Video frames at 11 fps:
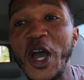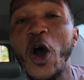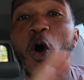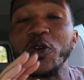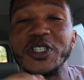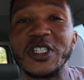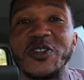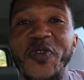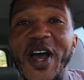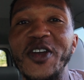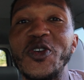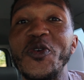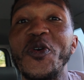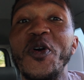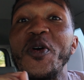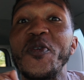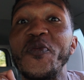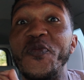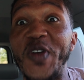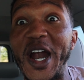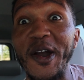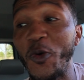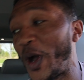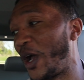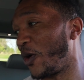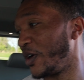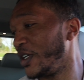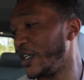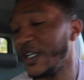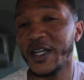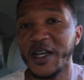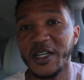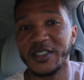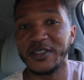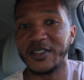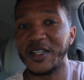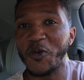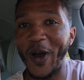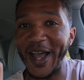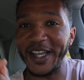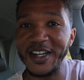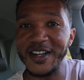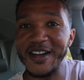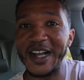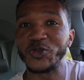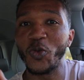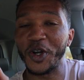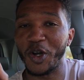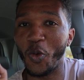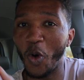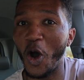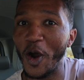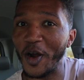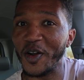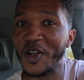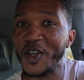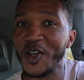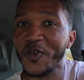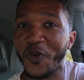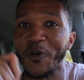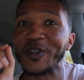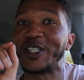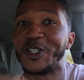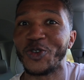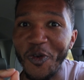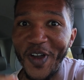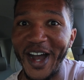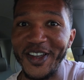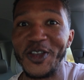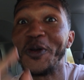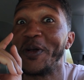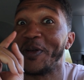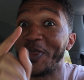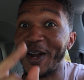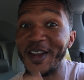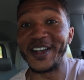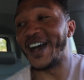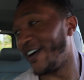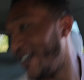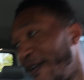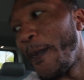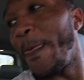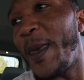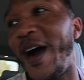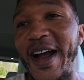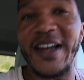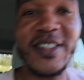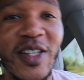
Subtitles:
holds its value very well. The Wagoneer has won an award for residual value. There you go. All right, let's